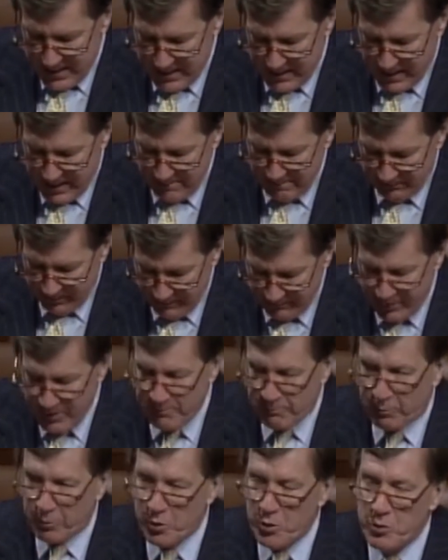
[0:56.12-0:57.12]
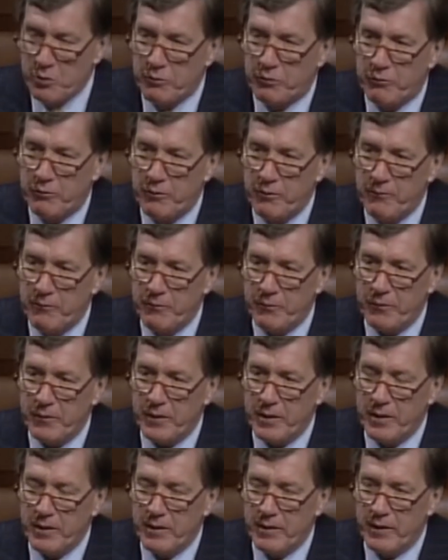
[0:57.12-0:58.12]
and I'm living proof
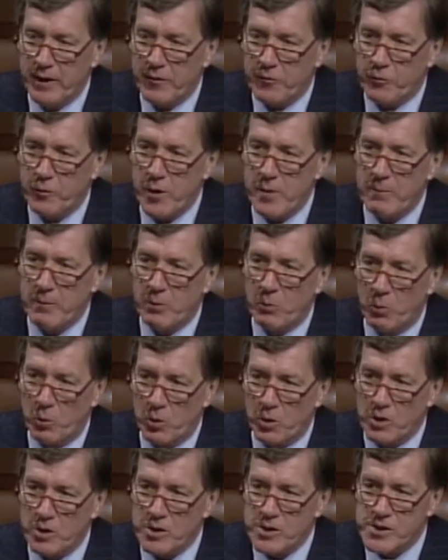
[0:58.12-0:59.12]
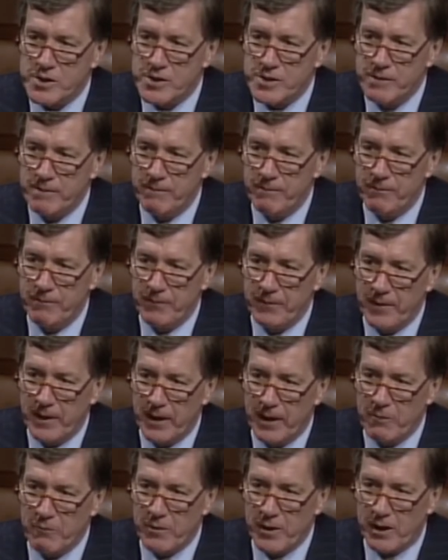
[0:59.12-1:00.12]
that treatment works
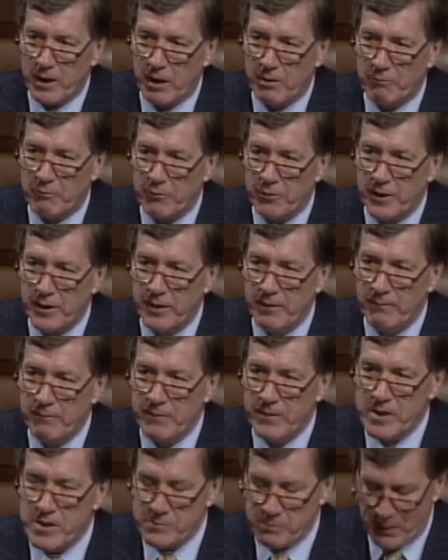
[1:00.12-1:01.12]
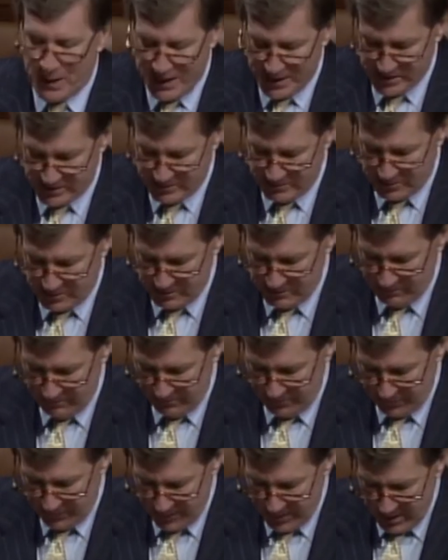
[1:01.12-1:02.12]
and recovery is possible.
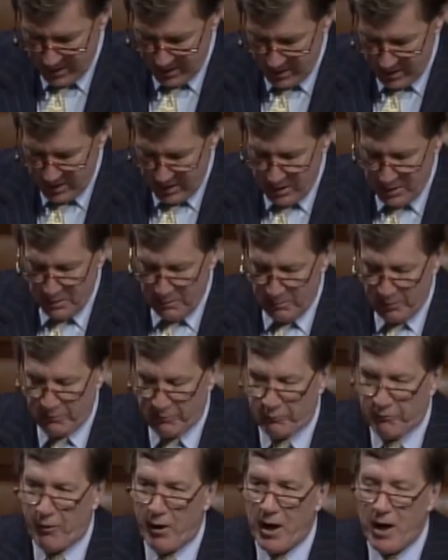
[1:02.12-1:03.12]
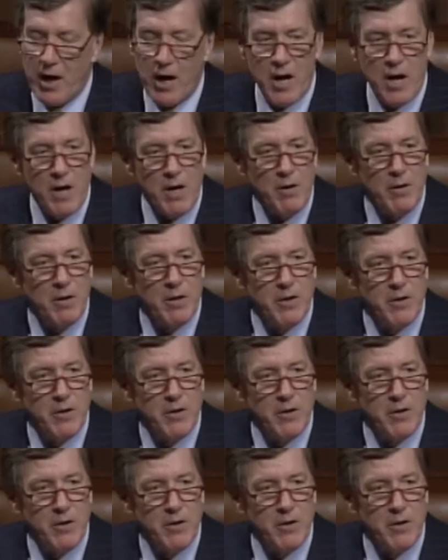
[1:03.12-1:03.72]
But far